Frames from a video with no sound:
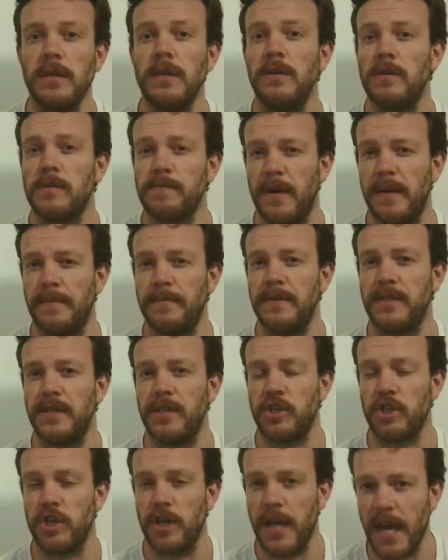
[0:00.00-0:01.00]
use
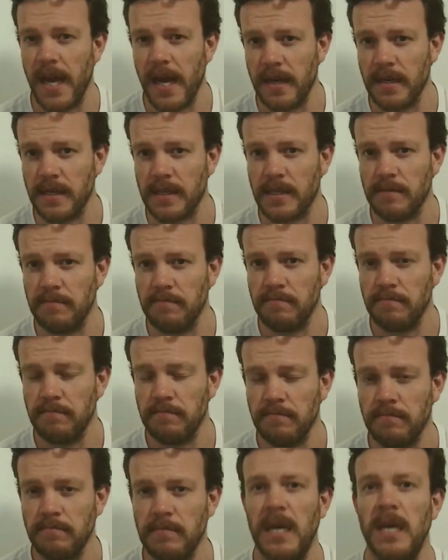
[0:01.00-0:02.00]
preposition at.
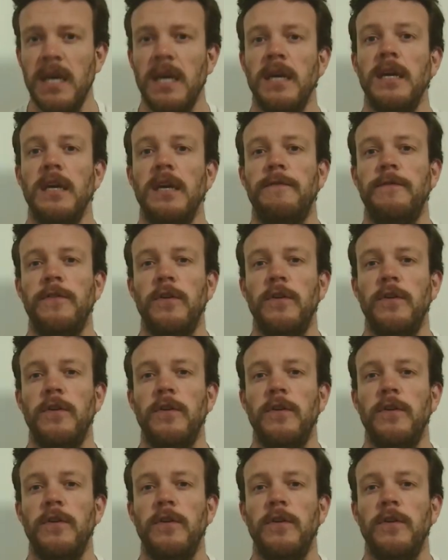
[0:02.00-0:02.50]
If